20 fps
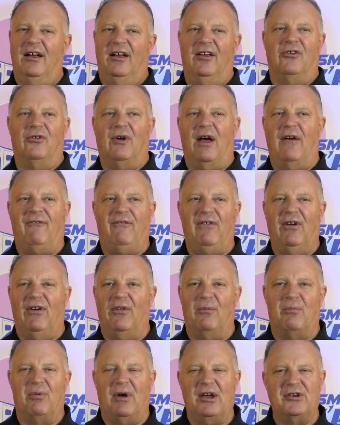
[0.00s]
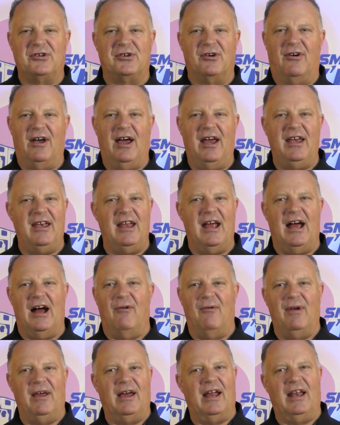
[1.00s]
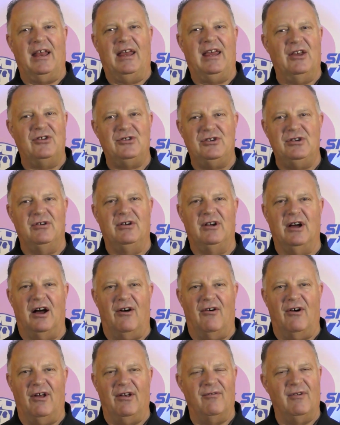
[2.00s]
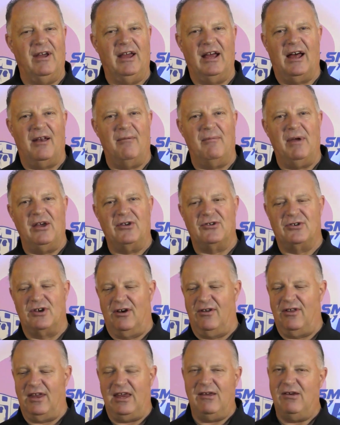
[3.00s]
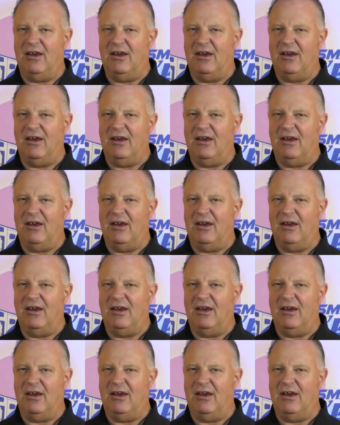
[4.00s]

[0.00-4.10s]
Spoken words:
So I feel the pressure right now. We got to get you going. We got to make sure that you get